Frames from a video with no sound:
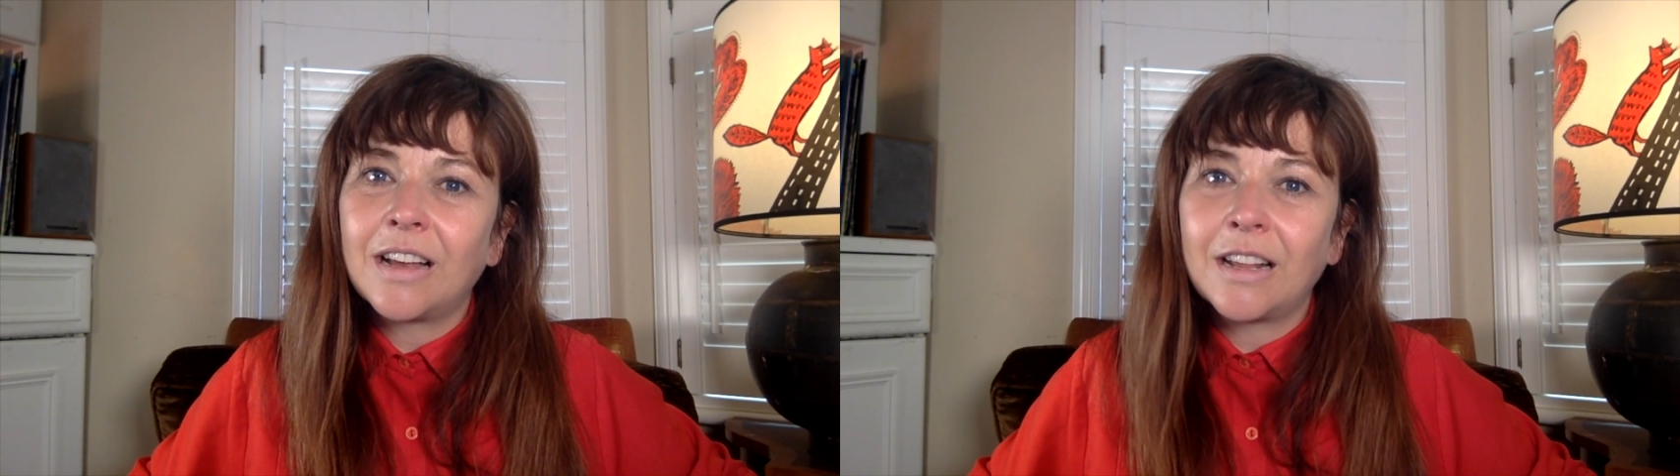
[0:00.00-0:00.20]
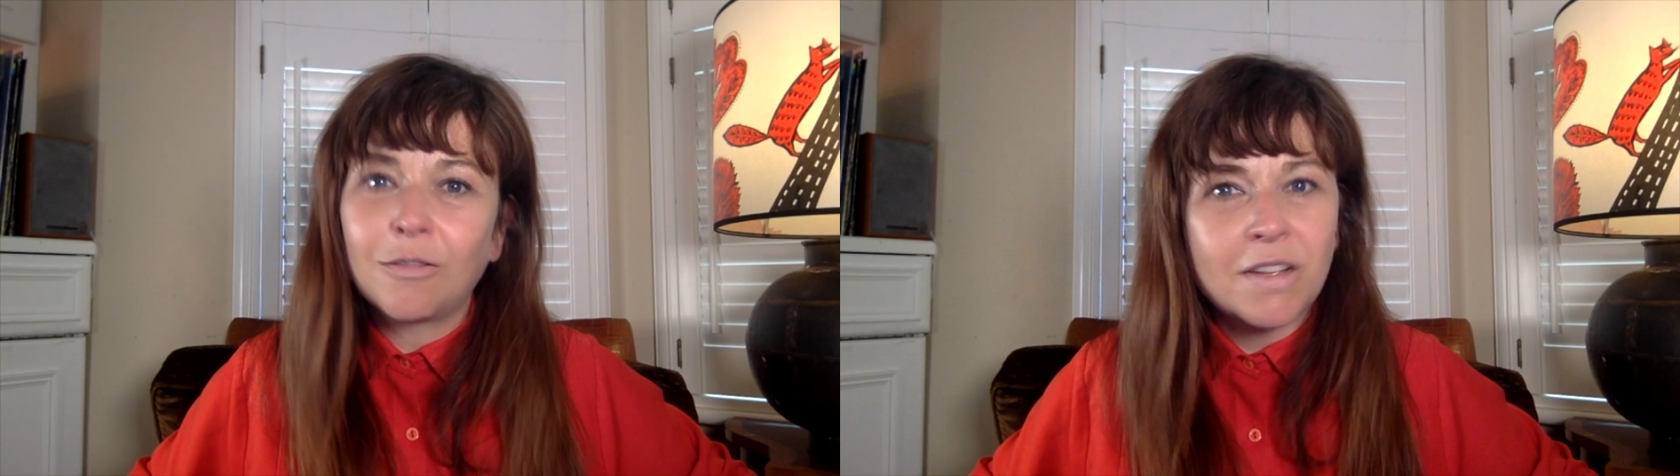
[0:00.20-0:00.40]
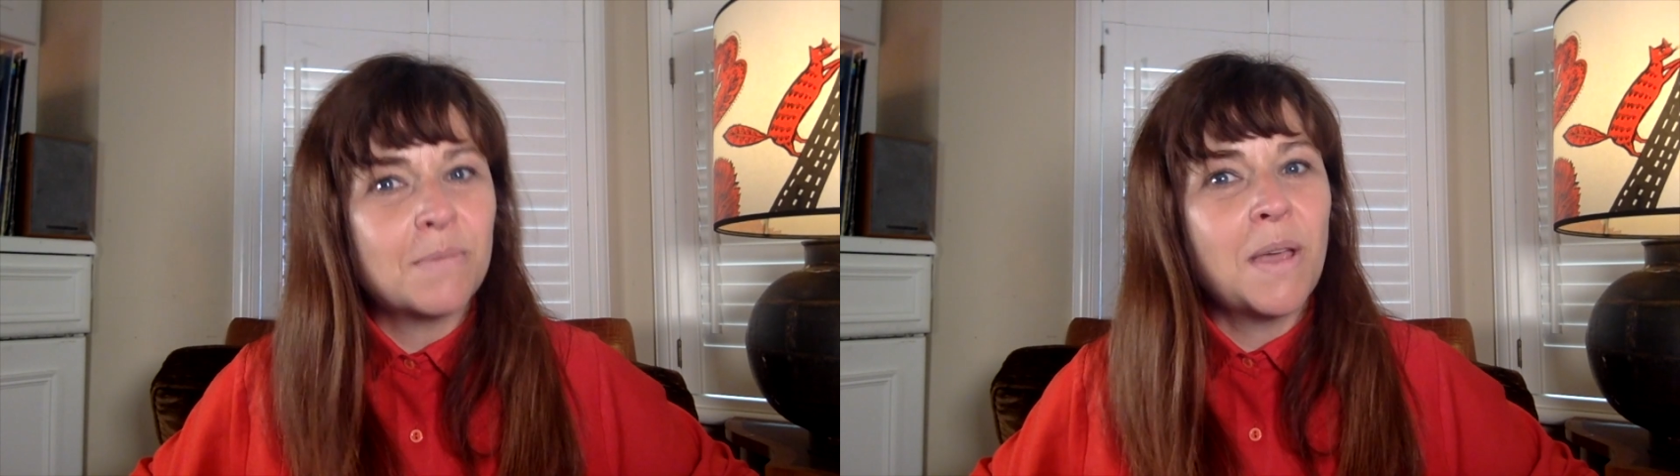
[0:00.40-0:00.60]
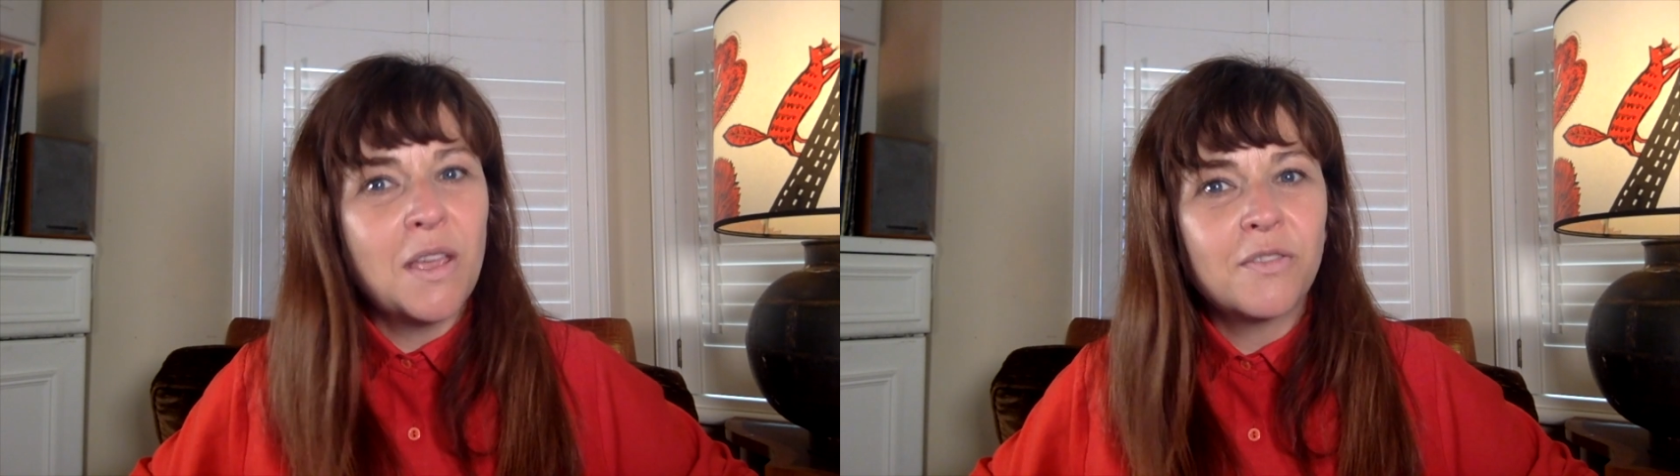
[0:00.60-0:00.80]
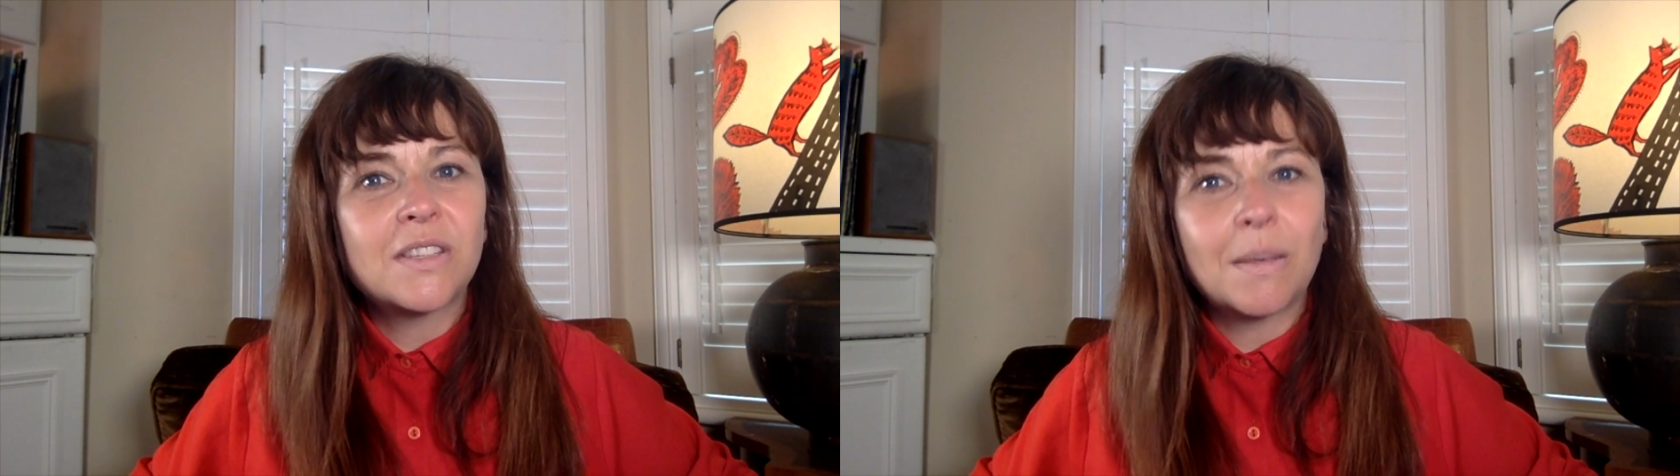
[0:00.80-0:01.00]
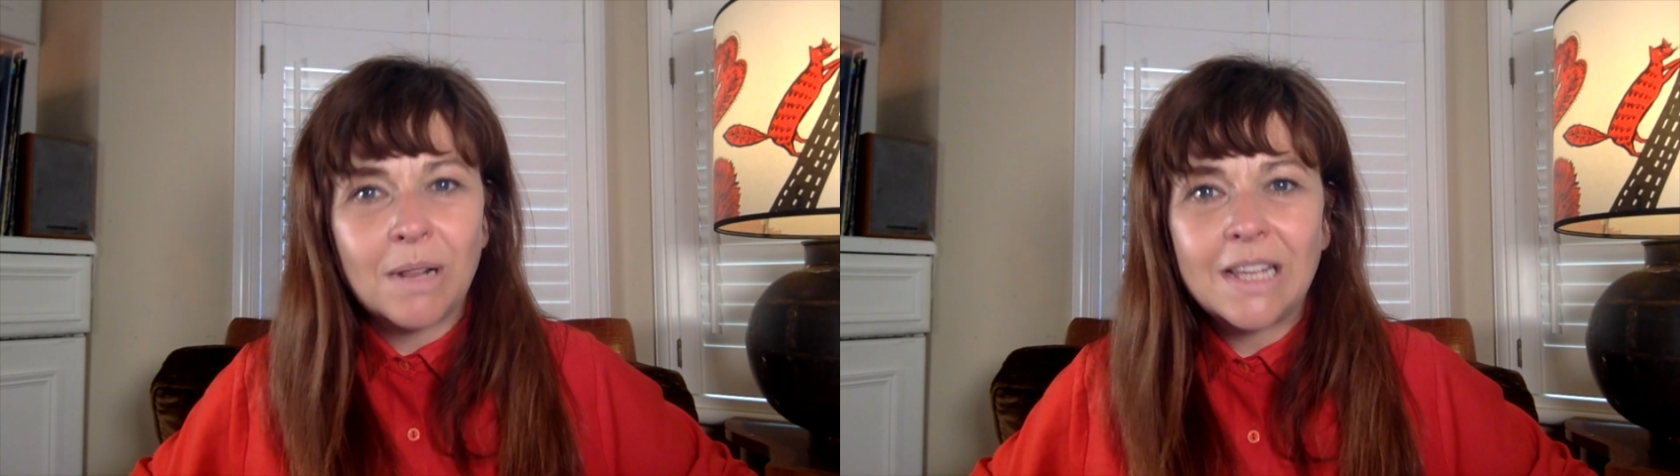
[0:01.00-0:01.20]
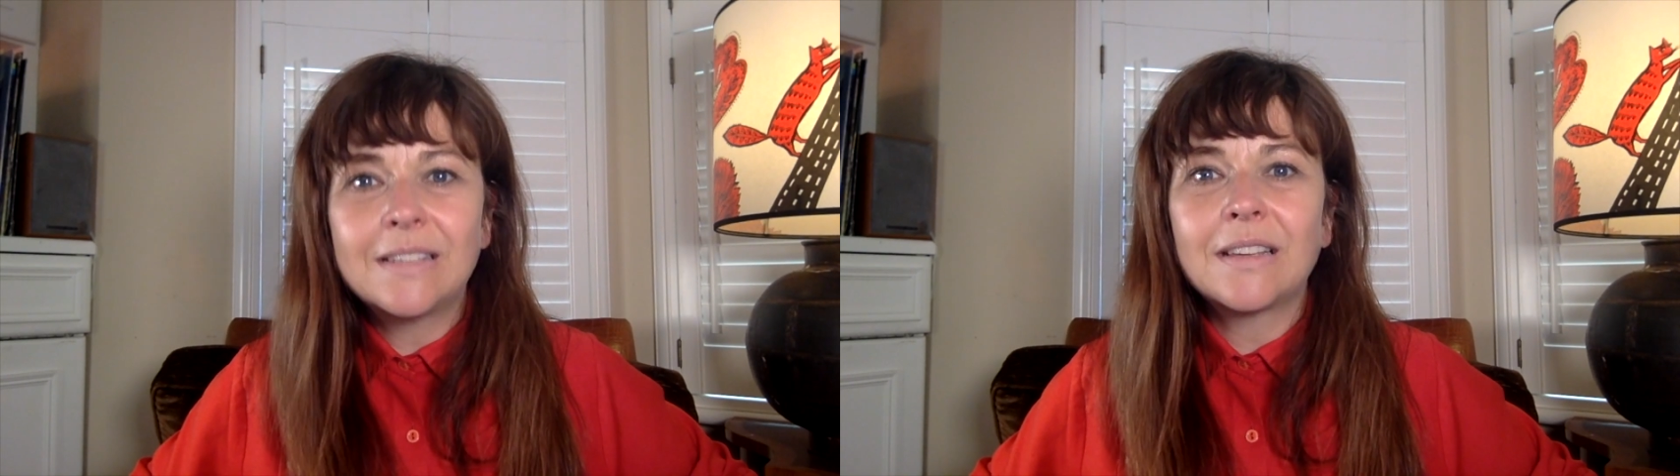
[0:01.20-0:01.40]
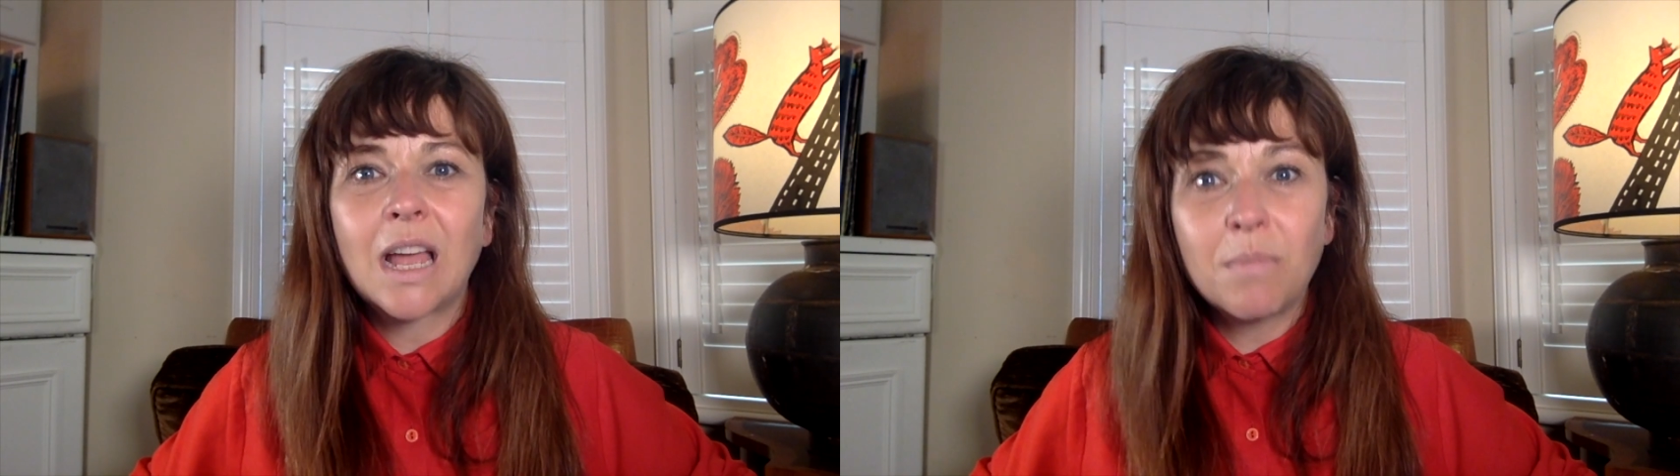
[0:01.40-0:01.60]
little resume of similes and